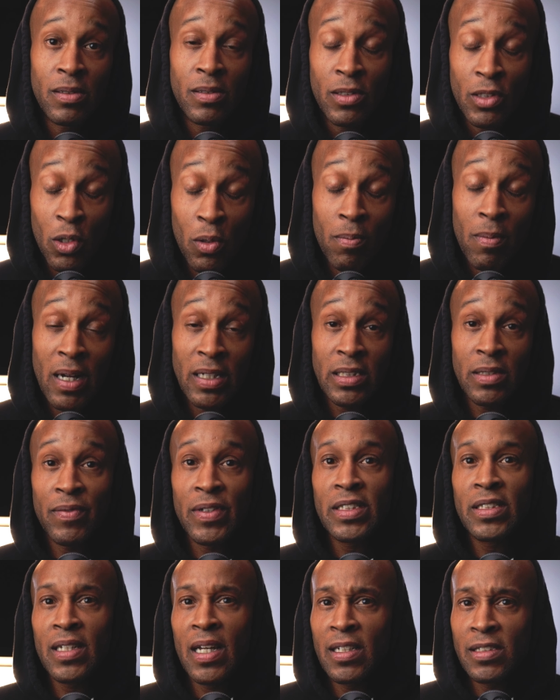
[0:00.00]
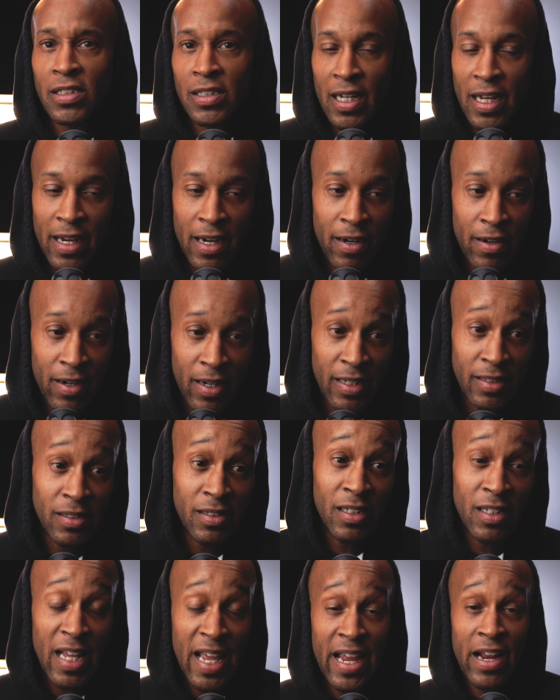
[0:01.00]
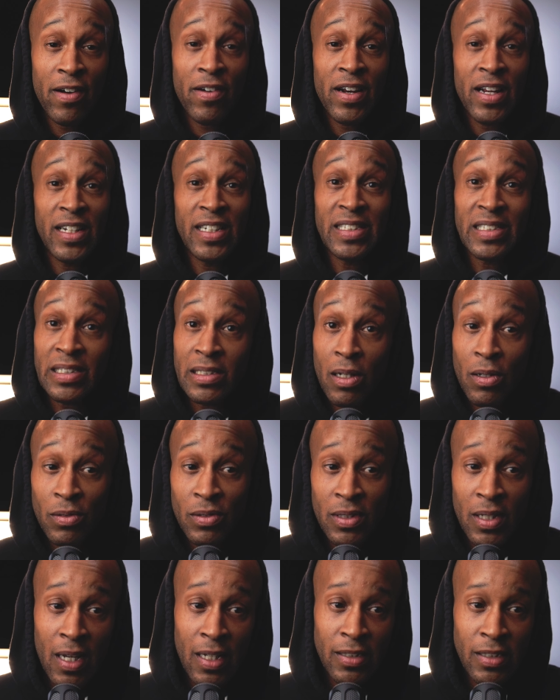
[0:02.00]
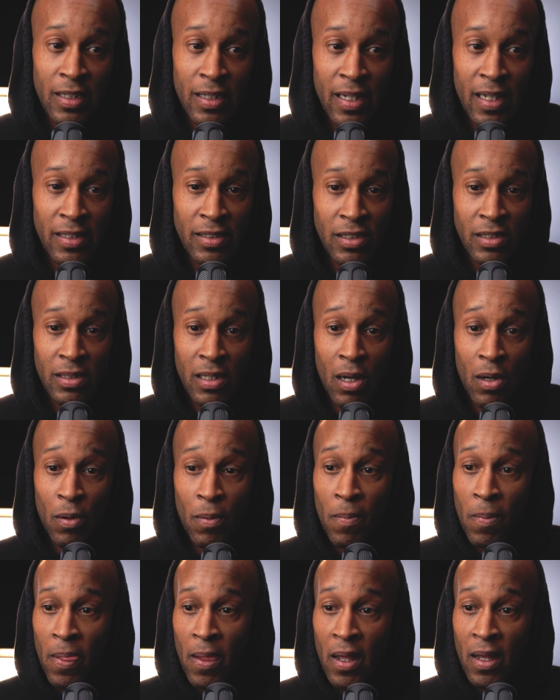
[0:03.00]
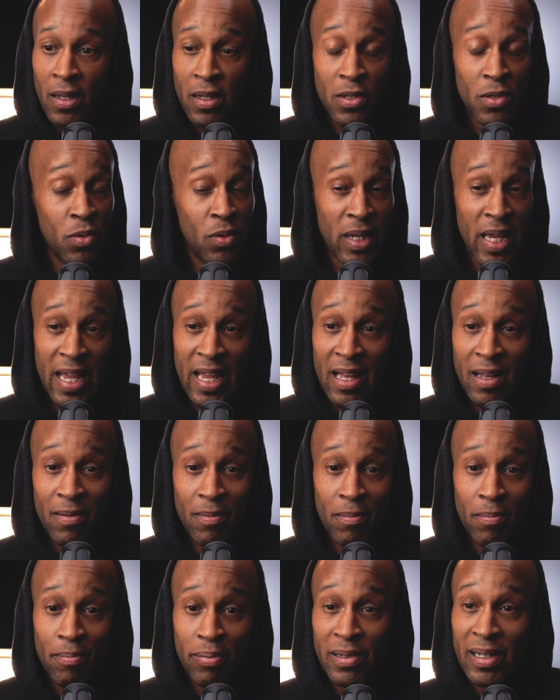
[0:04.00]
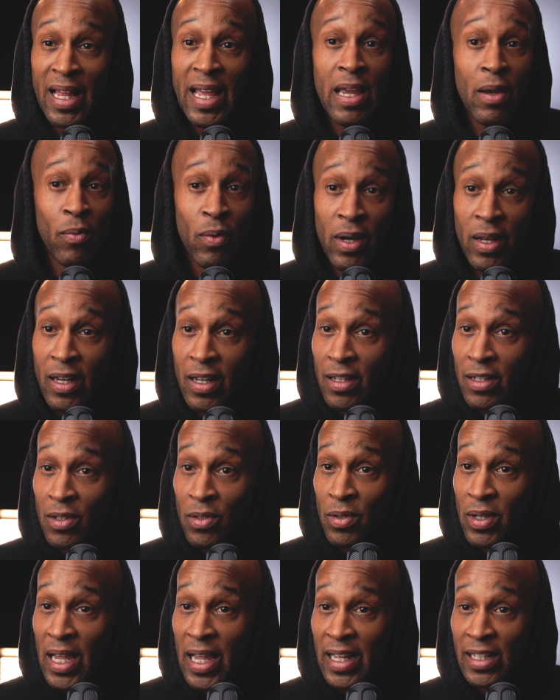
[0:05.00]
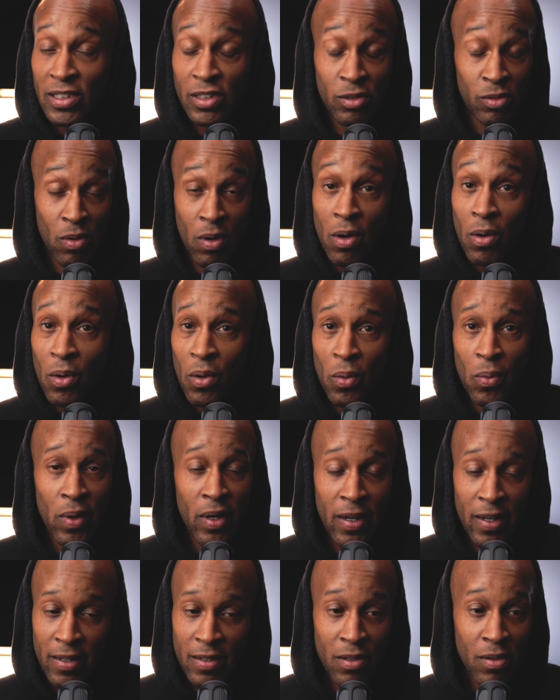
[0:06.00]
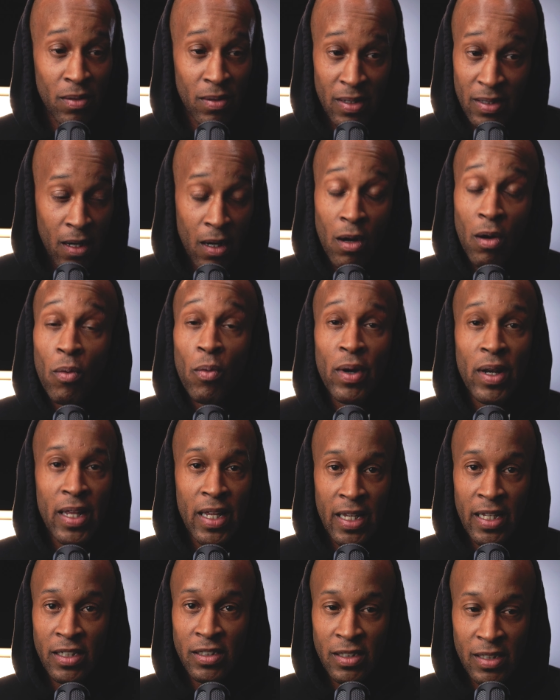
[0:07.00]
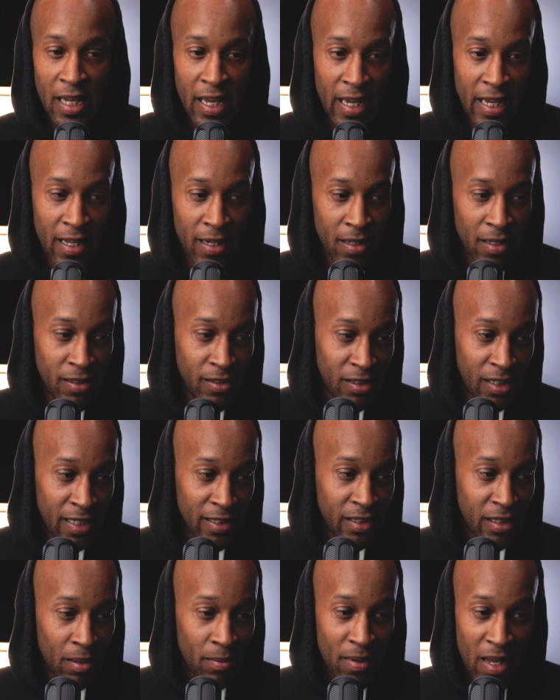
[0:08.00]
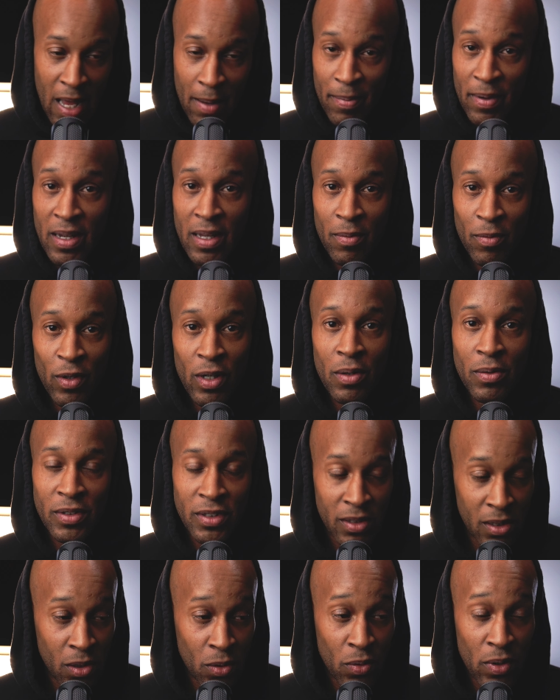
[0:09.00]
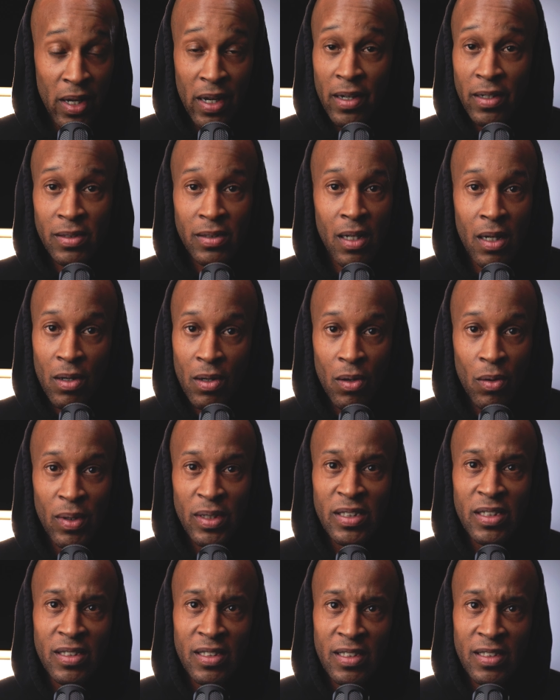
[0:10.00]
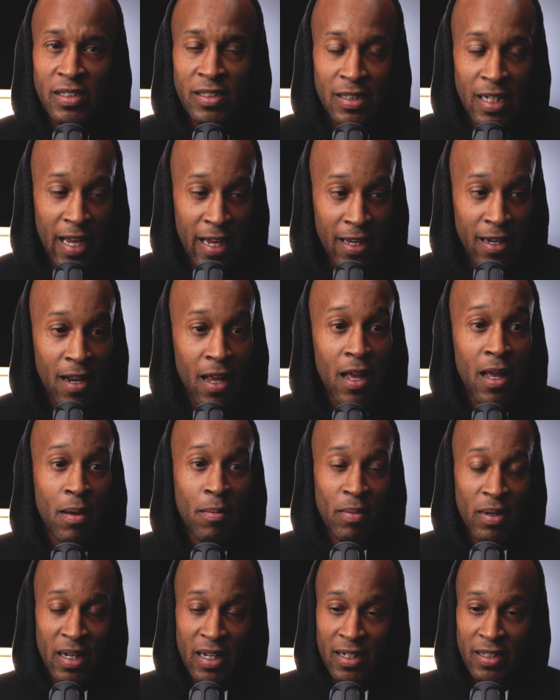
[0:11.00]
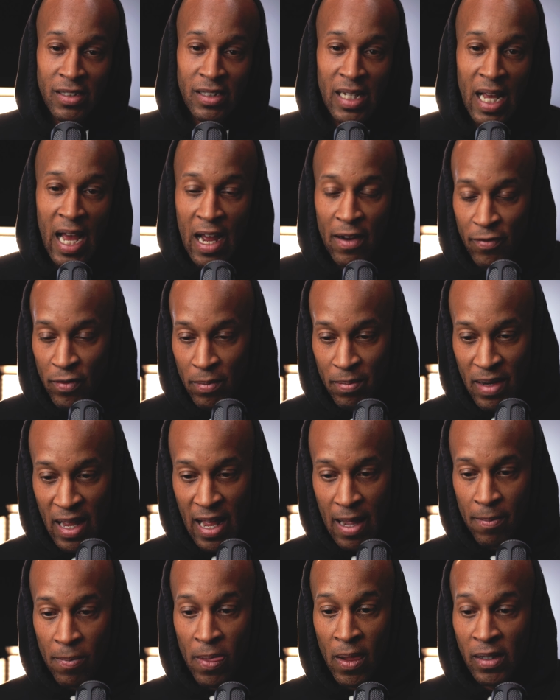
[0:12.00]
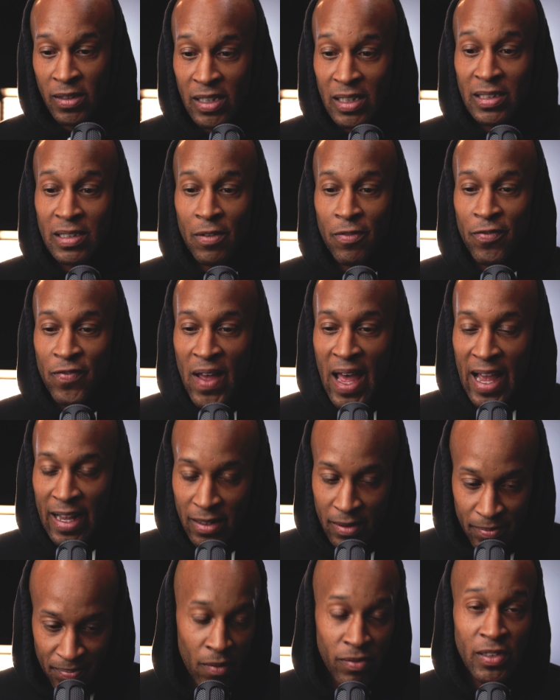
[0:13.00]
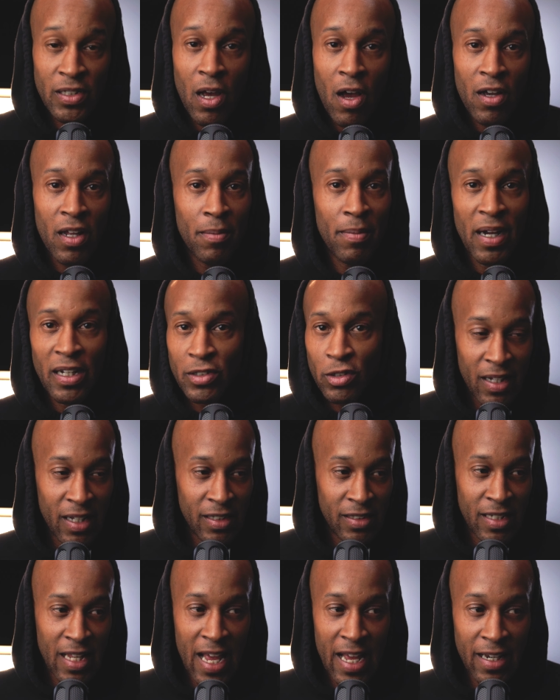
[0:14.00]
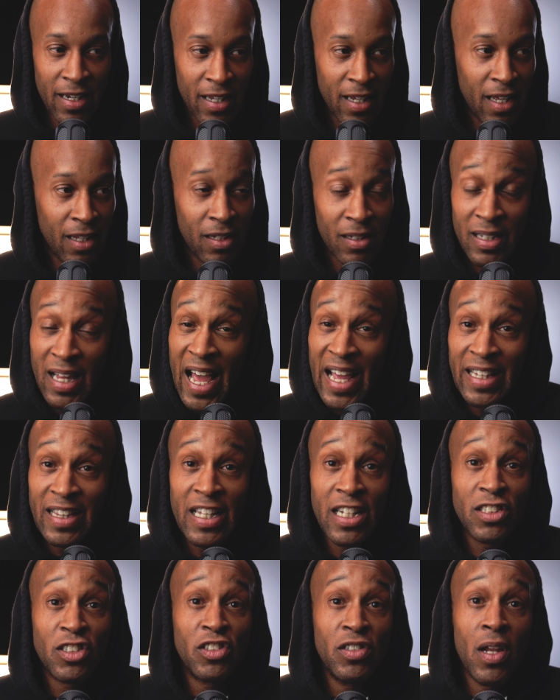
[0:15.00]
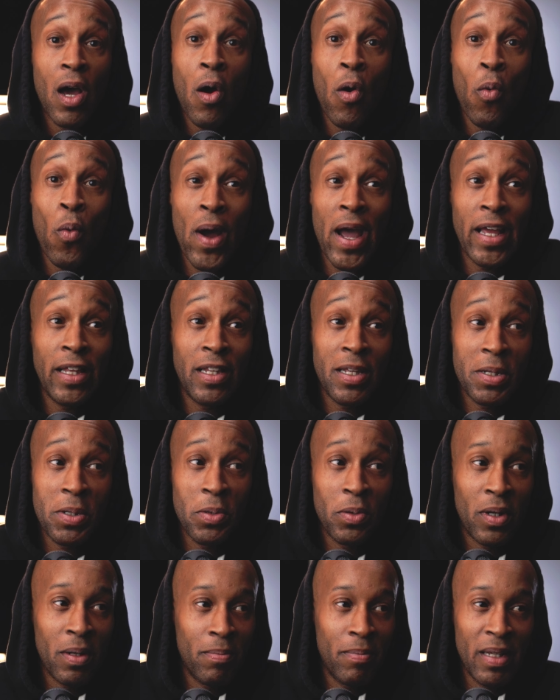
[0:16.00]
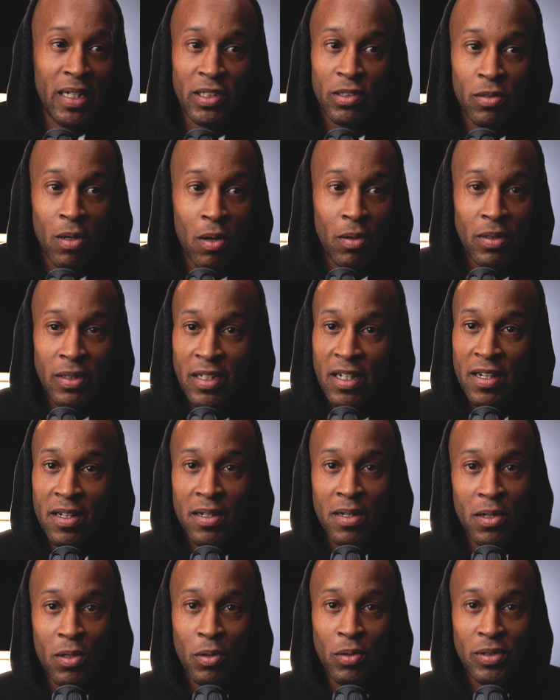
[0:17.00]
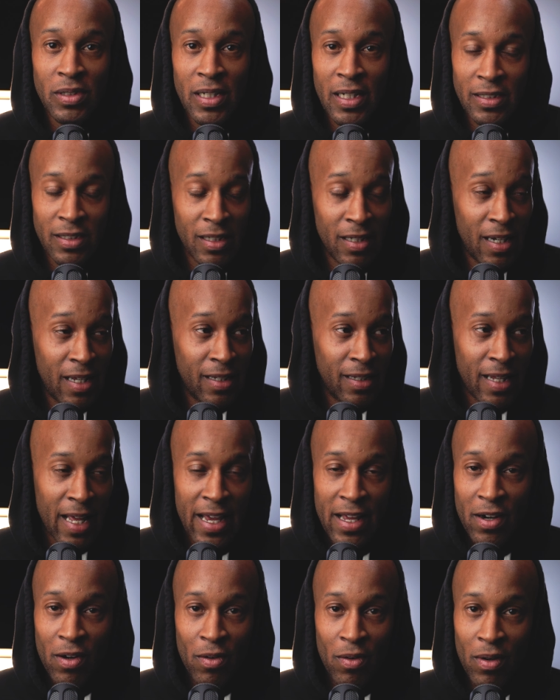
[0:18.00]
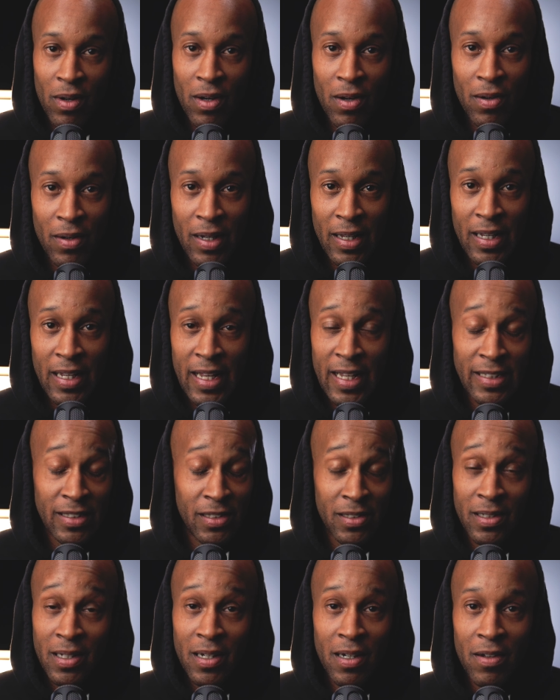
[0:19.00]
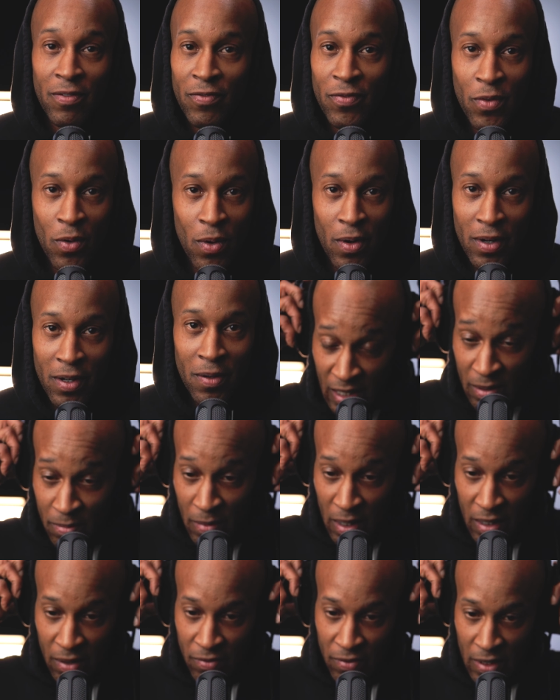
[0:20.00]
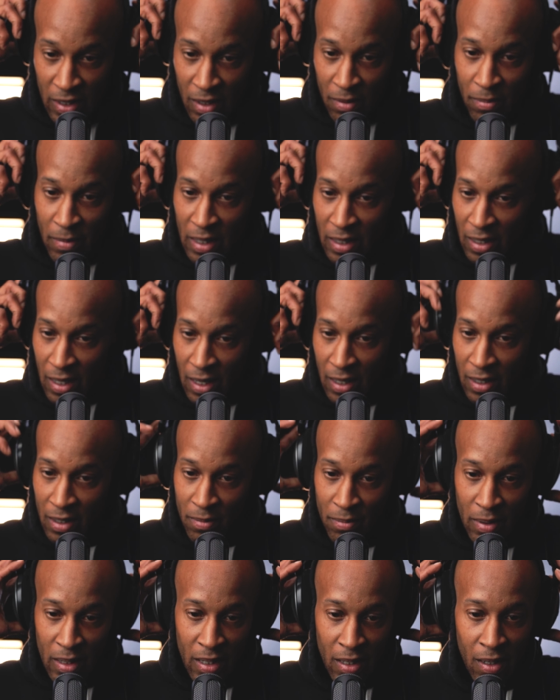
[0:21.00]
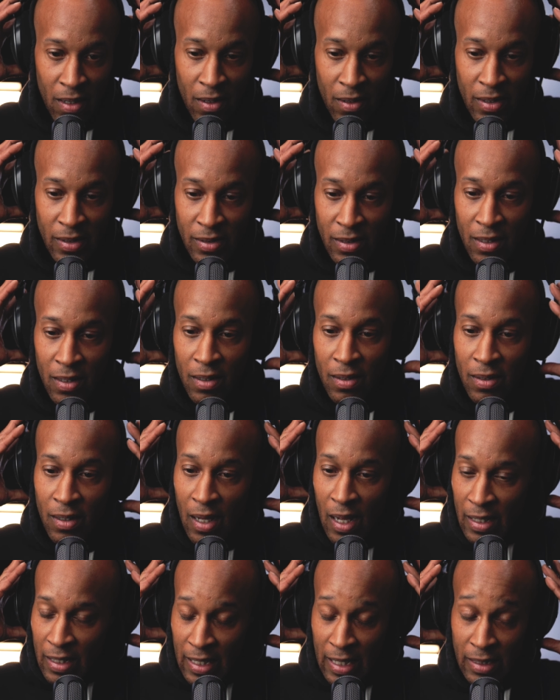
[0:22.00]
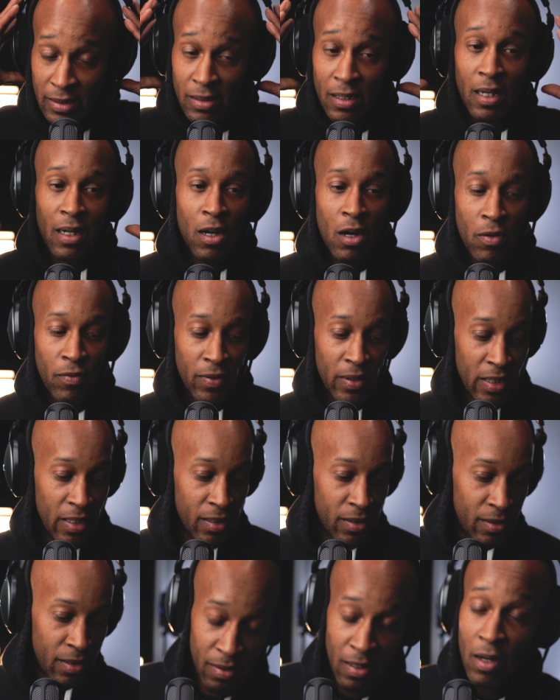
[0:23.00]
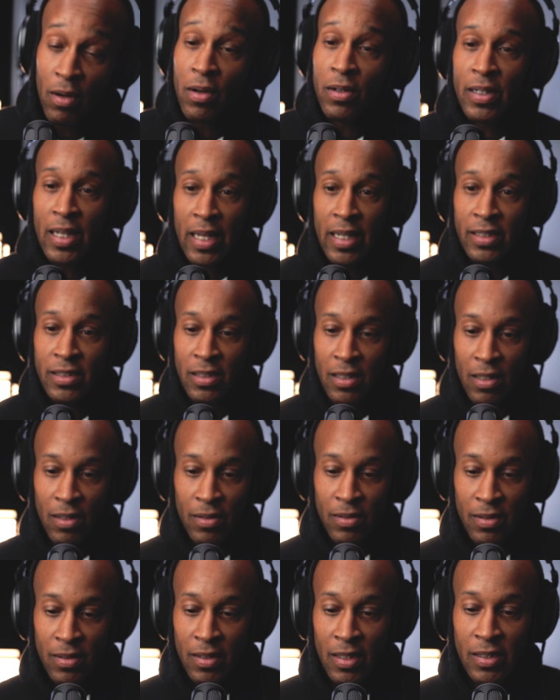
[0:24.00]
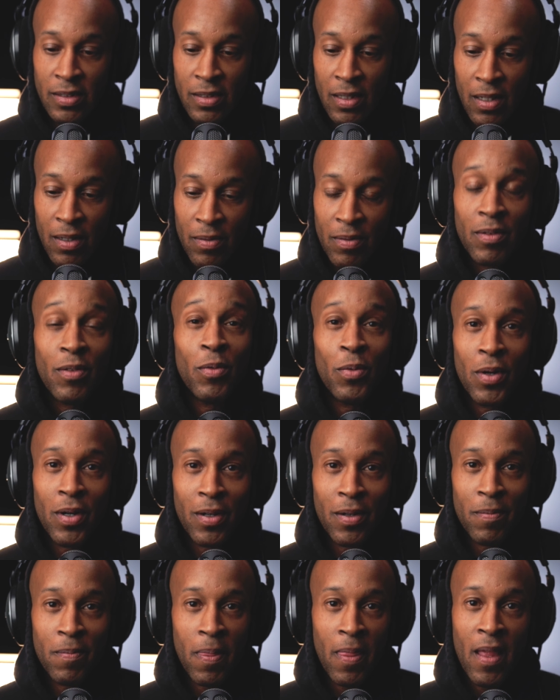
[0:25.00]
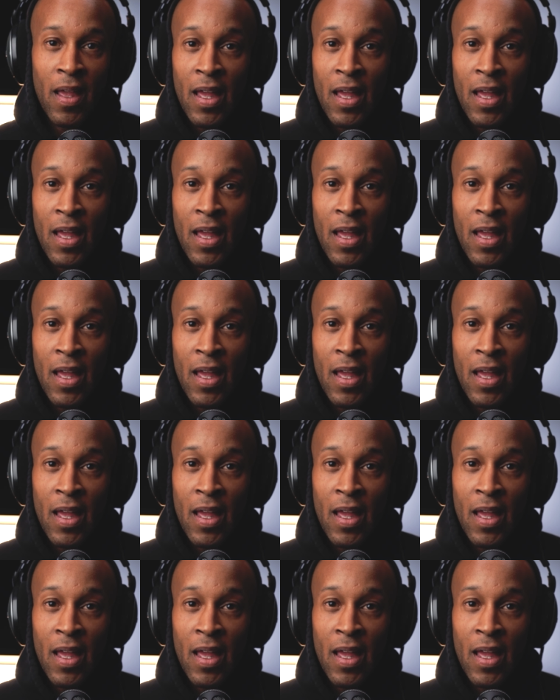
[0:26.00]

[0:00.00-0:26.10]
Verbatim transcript: too much of a touchy area. The area is so touchy, and so you can't play with it. You can't troll with it. You on what he's saying, he said something happened to him when he was 2 years old, which is insane. But then aside from that, just the fact of talking about this, that, and the other, like there's no way that you can be trolling and use this and then later on it's good for you. This motherfucker may not even be on. Is it on? I guess. Hopefully it's on. Okay, it's on. It's on. Word.